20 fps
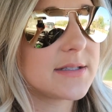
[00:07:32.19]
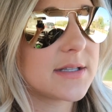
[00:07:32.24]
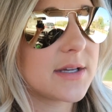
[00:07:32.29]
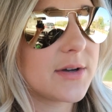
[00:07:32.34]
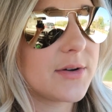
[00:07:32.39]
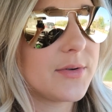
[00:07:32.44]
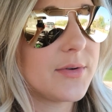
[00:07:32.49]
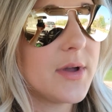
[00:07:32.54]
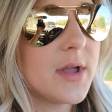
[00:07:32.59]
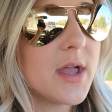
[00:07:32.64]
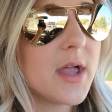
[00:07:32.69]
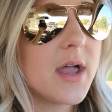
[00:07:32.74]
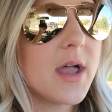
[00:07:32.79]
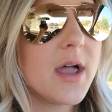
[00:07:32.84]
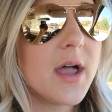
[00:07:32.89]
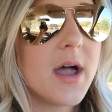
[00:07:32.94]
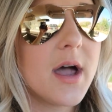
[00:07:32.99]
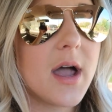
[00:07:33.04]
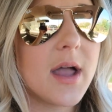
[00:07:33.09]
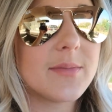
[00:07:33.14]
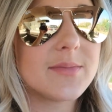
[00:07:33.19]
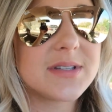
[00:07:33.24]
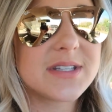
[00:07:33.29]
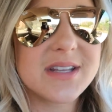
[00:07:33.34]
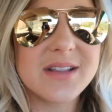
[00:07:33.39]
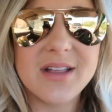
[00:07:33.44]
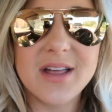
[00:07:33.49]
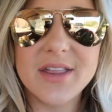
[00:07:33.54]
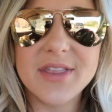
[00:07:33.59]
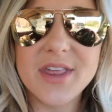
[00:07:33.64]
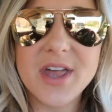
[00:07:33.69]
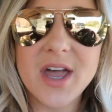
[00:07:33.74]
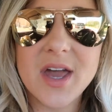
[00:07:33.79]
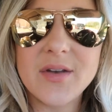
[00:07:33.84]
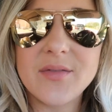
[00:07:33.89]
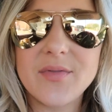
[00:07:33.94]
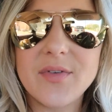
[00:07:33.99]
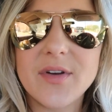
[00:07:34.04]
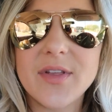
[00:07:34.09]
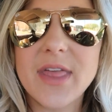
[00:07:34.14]
So I'm still on the
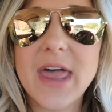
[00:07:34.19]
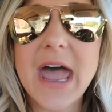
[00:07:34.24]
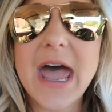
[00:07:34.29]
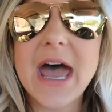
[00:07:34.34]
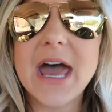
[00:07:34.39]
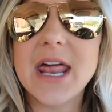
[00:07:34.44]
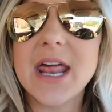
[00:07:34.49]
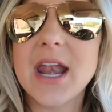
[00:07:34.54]
hunt for that.